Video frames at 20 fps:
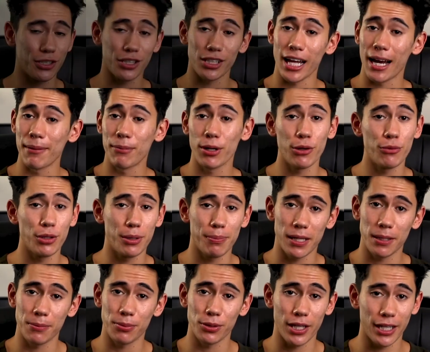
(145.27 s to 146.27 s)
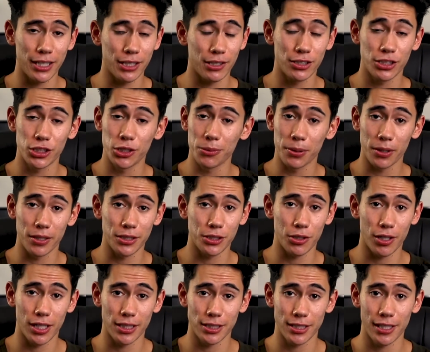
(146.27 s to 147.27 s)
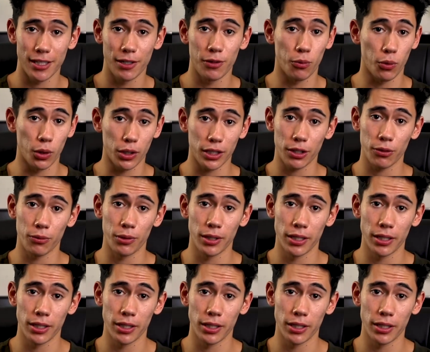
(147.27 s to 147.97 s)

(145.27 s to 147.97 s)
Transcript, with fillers: collaborate with people that you're super interested in working